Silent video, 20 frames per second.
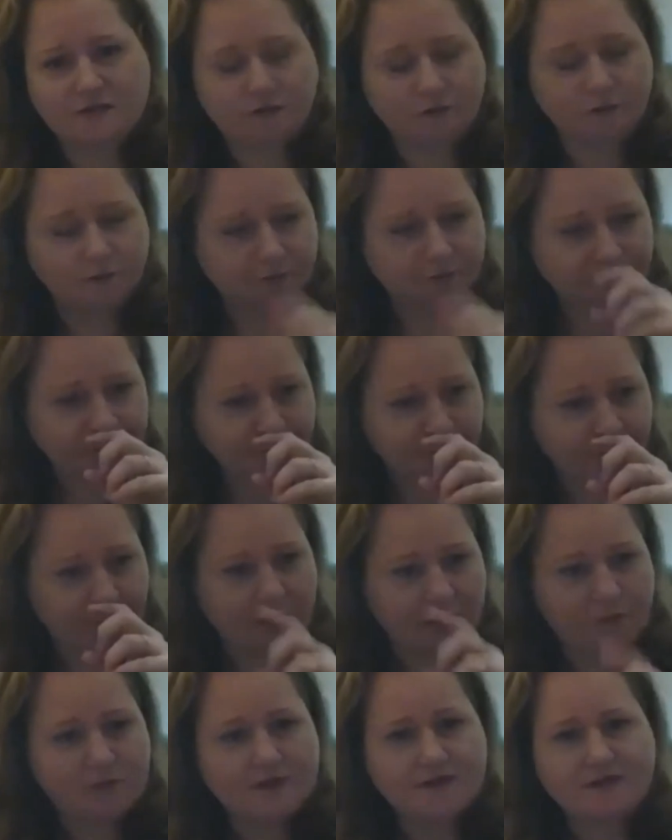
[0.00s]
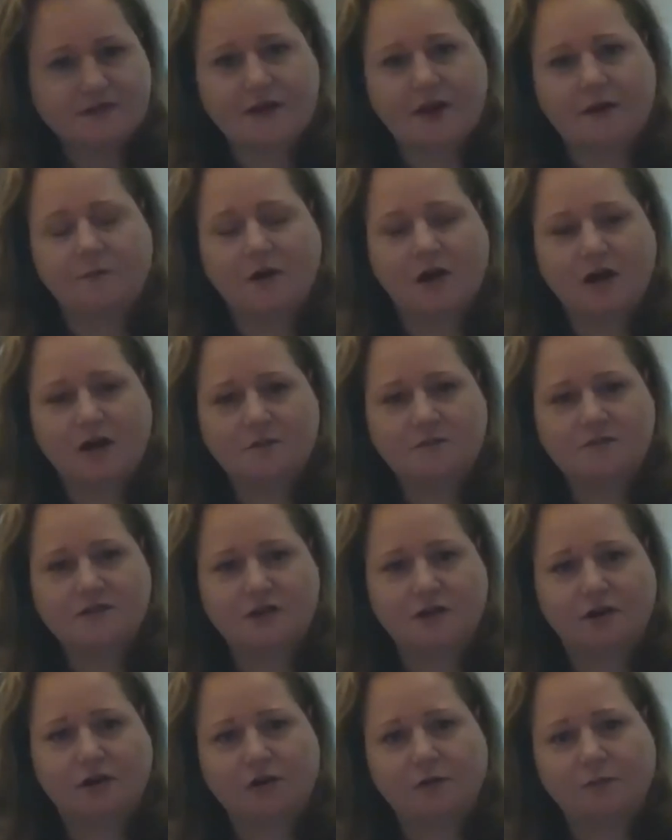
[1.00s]
It was
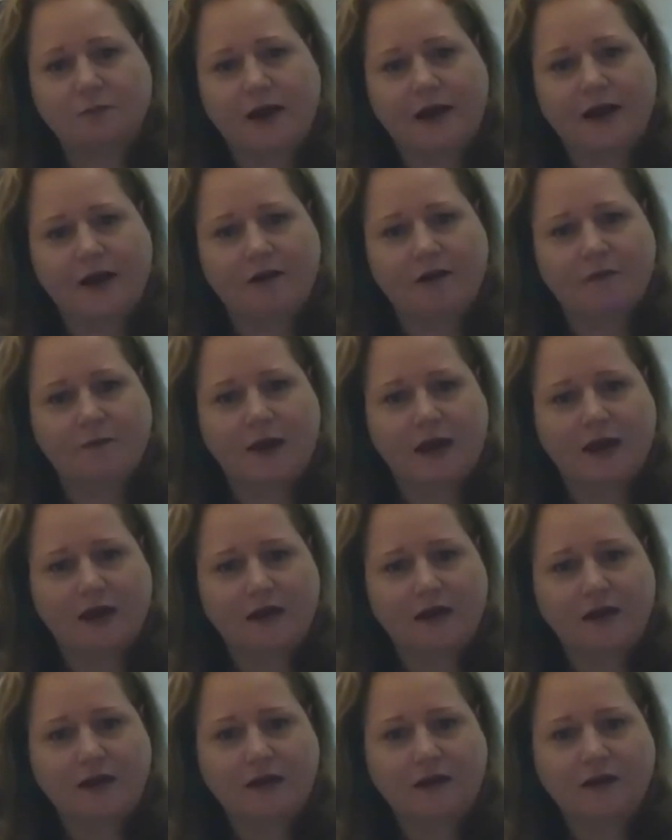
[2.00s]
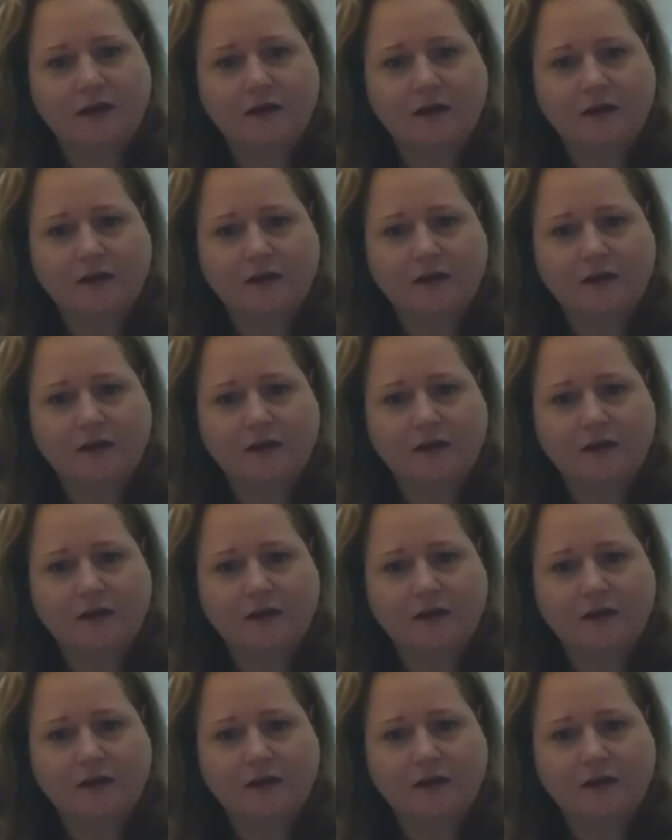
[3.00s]
Unobscured by Aaron Mahnke,